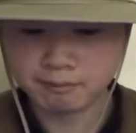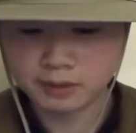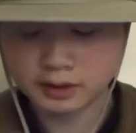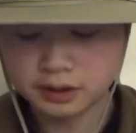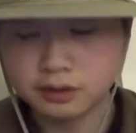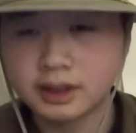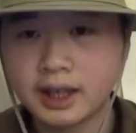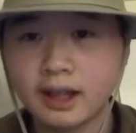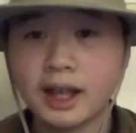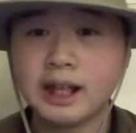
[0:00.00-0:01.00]
don't
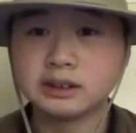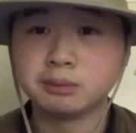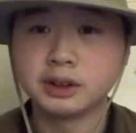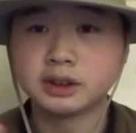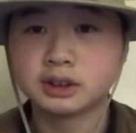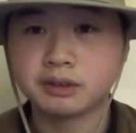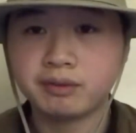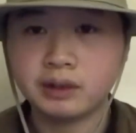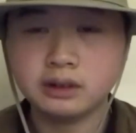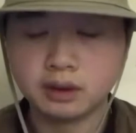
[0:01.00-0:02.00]
get as much
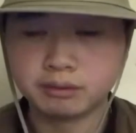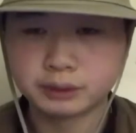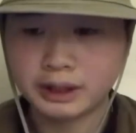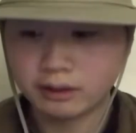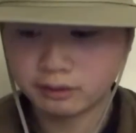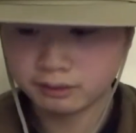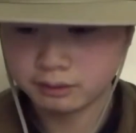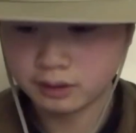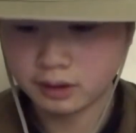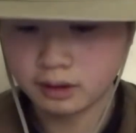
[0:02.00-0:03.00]
fun of
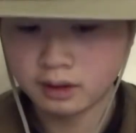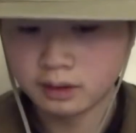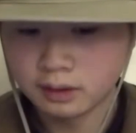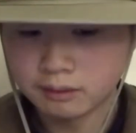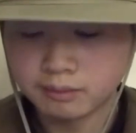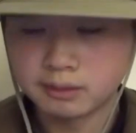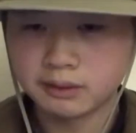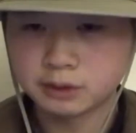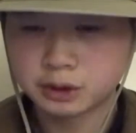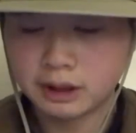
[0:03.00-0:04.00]
the
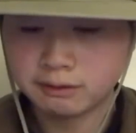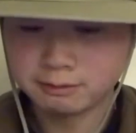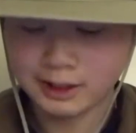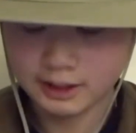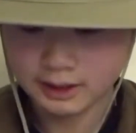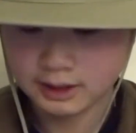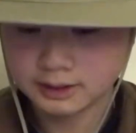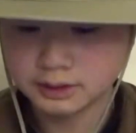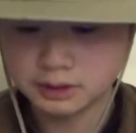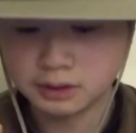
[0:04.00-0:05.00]
trout fight
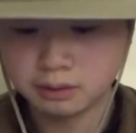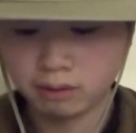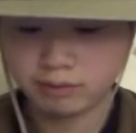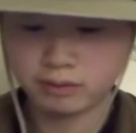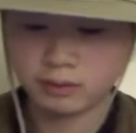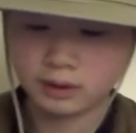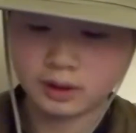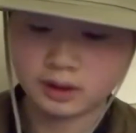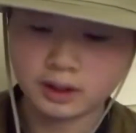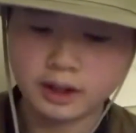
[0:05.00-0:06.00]
as you do with
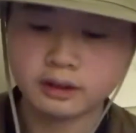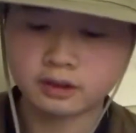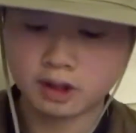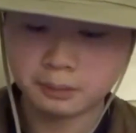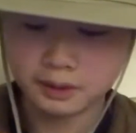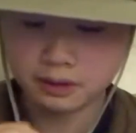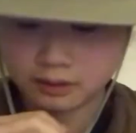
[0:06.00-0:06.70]
lighter combo.